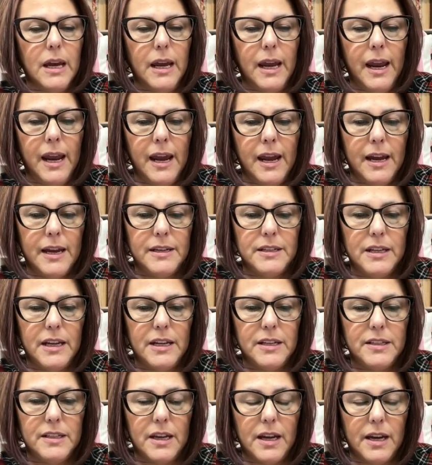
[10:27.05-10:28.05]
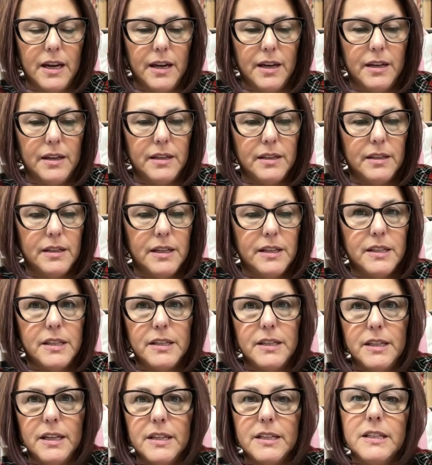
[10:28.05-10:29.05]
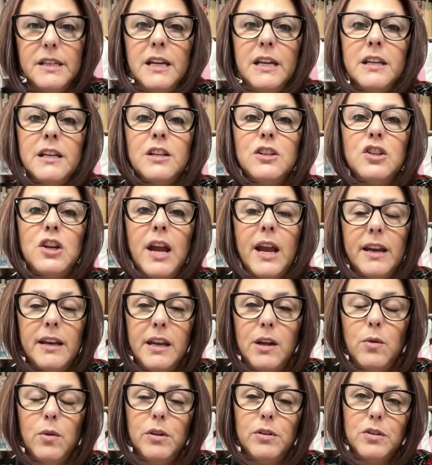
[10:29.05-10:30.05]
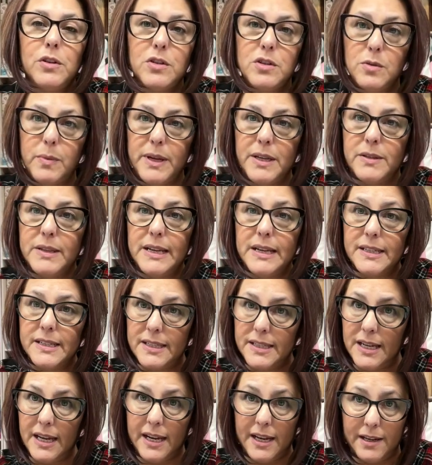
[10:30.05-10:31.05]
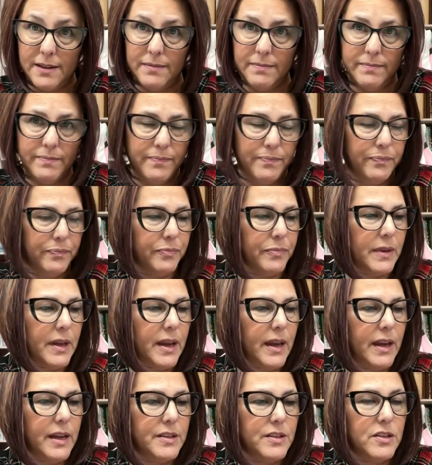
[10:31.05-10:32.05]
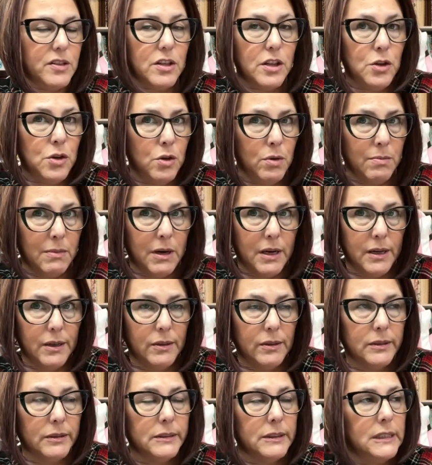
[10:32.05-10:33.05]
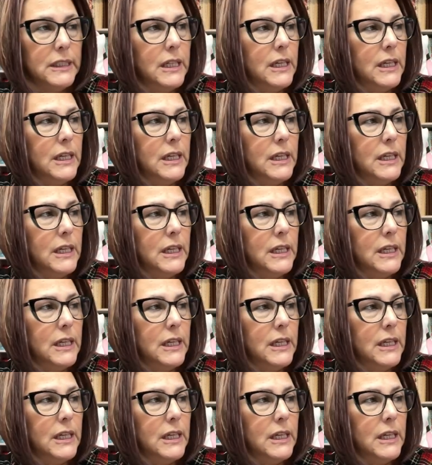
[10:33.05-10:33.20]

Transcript: And it's a 16 inch Handy Quilter Sweet 16. It's the new model.